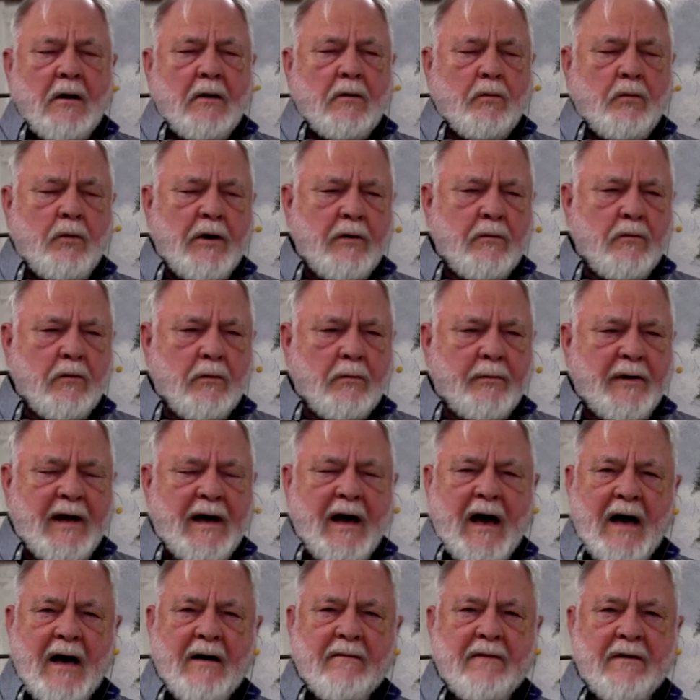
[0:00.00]
We will be
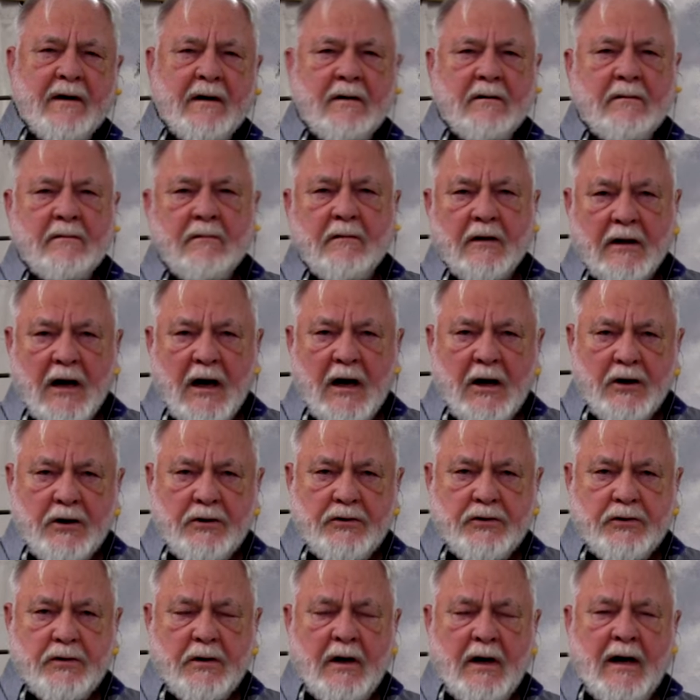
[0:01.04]
having
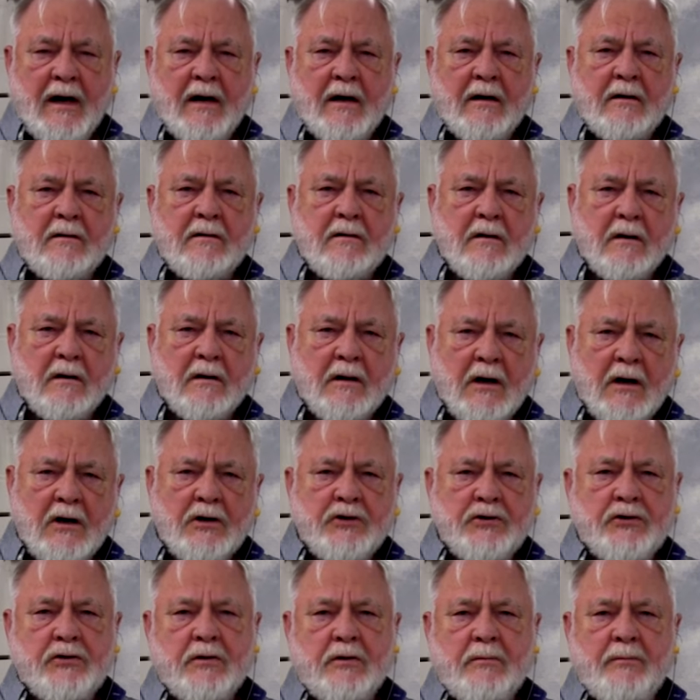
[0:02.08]
lunch, and the lunch
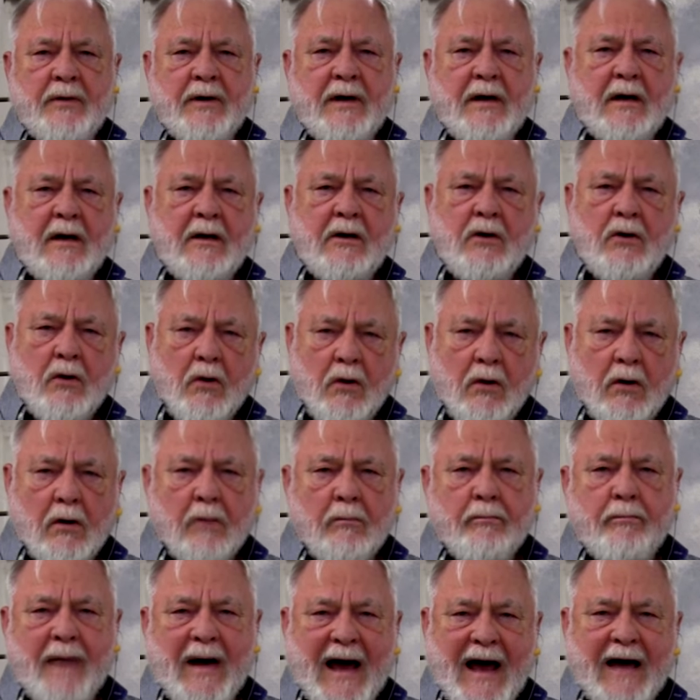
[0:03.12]
should be your
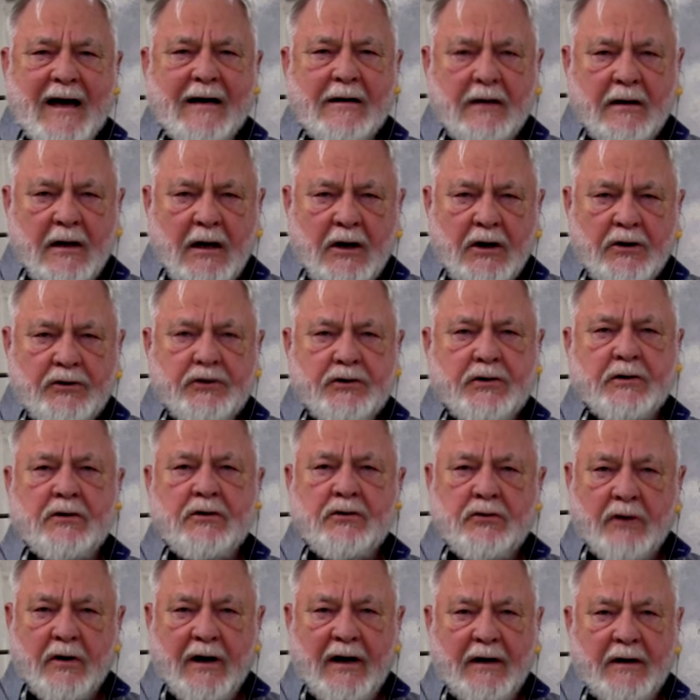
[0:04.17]
bag lunch and
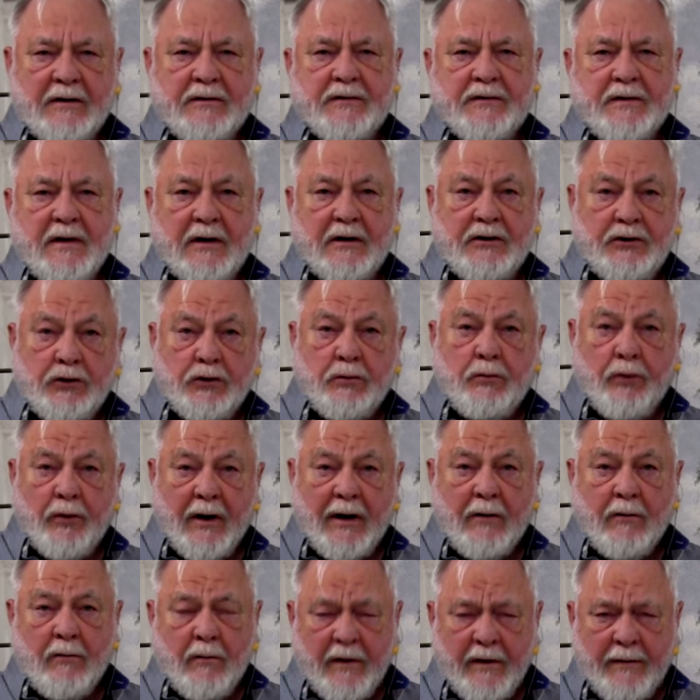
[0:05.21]
drinks that you
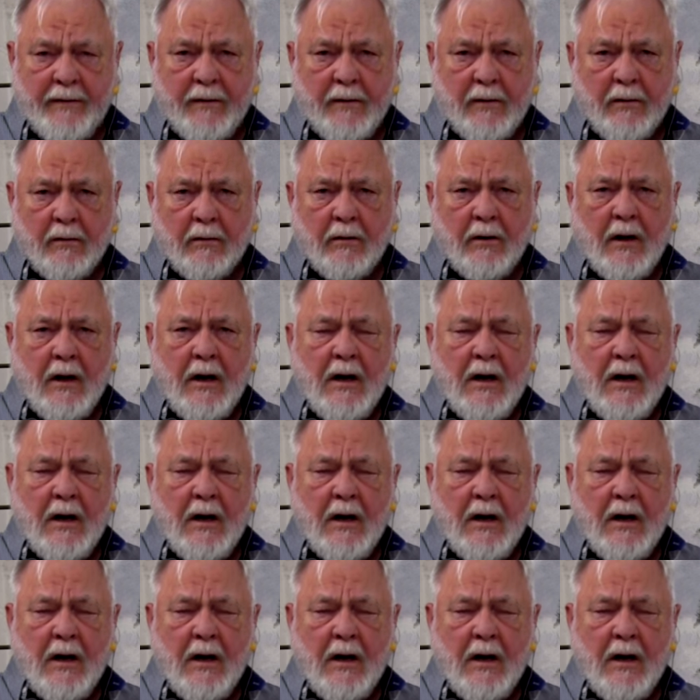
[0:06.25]
bring with you.